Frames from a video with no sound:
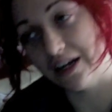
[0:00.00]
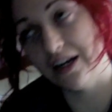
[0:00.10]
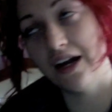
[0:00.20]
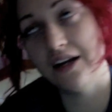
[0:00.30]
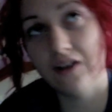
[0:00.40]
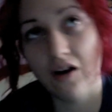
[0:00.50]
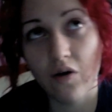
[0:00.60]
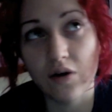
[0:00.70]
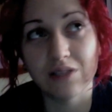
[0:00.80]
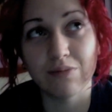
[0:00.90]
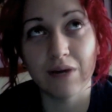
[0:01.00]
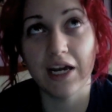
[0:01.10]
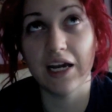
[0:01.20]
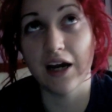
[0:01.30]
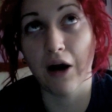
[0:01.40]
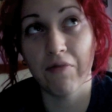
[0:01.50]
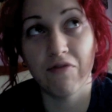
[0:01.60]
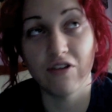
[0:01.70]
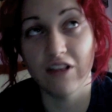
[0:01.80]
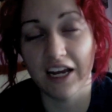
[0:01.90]
And I know it's making up
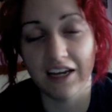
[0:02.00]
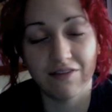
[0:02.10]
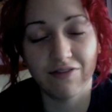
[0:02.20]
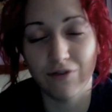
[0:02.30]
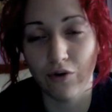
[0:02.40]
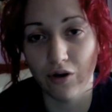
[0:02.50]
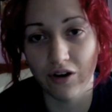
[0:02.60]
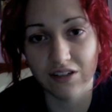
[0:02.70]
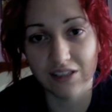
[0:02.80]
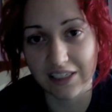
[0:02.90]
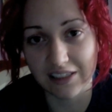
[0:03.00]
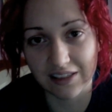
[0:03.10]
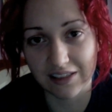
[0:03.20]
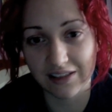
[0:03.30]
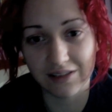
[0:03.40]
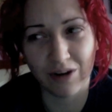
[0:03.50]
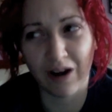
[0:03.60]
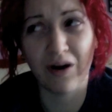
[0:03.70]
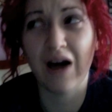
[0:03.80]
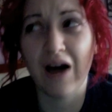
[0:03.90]
for like four seasons,
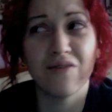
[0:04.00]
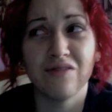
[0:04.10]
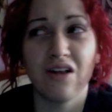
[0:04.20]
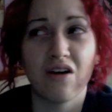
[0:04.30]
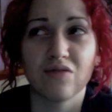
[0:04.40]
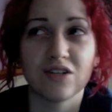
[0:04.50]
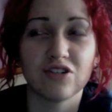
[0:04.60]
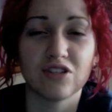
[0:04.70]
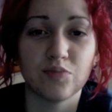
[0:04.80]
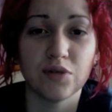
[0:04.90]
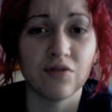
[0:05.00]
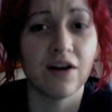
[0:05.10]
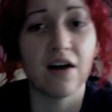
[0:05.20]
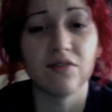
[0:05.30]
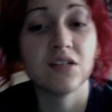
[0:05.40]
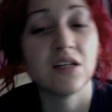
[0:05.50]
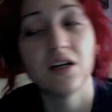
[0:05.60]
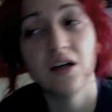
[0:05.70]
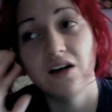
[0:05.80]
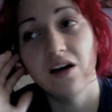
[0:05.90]
however long Richard's been around.
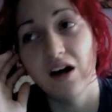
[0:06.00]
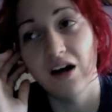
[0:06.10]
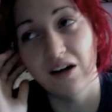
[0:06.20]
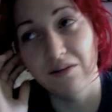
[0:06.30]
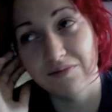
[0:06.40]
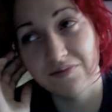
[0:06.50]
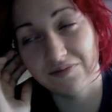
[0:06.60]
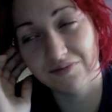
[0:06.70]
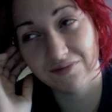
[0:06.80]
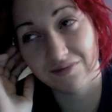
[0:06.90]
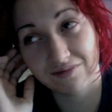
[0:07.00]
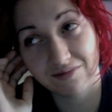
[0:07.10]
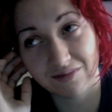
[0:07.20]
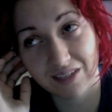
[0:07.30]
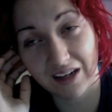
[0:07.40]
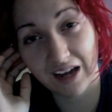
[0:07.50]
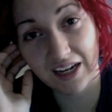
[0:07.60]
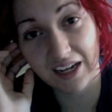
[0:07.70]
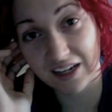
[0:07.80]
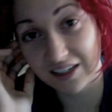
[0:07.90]
Um, I,
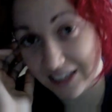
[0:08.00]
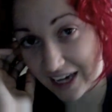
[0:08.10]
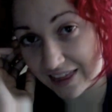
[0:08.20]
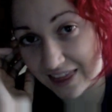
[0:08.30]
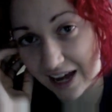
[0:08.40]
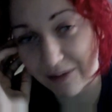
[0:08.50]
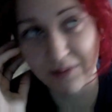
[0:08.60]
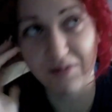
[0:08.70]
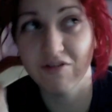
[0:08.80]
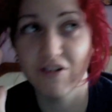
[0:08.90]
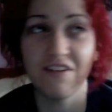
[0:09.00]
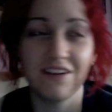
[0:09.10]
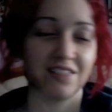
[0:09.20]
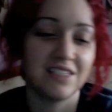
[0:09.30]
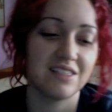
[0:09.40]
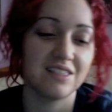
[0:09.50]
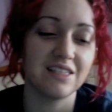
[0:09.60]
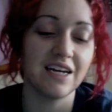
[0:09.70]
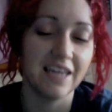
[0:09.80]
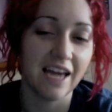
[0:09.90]
I get that, maybe four or five seasons.
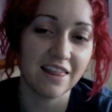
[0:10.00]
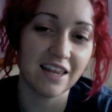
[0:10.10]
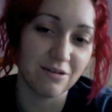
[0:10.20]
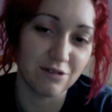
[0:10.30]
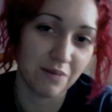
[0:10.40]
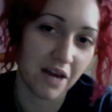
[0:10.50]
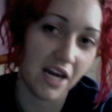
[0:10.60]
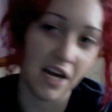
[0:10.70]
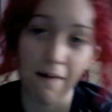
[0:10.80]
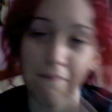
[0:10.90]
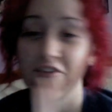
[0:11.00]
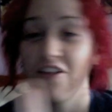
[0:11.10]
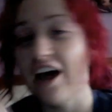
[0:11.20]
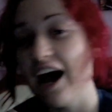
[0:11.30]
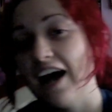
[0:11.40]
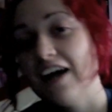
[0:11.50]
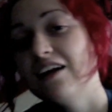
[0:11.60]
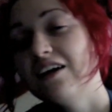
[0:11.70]
I get that it was making up for that.